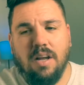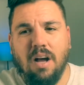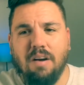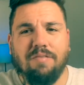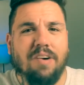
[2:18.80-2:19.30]

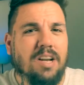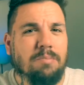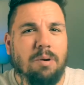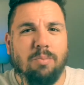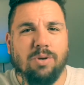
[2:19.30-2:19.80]
fond
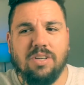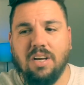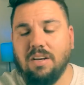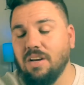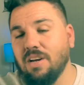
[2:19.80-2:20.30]
memories
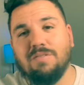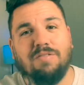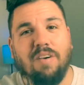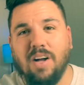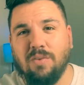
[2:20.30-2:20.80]
and
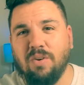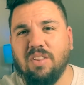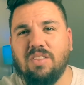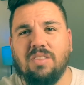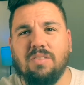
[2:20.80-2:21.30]
unfond
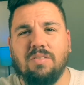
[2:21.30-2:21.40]
with